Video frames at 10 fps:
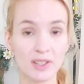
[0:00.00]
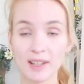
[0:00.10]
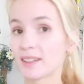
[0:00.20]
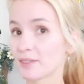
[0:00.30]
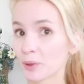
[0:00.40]
they
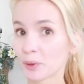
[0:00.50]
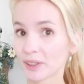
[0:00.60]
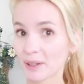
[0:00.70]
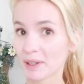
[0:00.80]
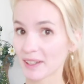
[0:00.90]
can even
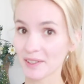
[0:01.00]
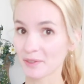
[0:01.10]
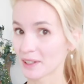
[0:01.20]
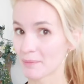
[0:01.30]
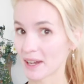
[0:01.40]
hold it because it
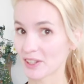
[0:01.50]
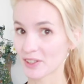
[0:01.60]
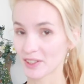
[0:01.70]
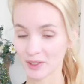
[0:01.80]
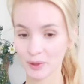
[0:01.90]
really
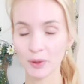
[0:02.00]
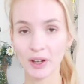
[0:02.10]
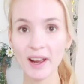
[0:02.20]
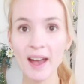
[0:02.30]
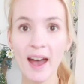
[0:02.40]
matches the decor.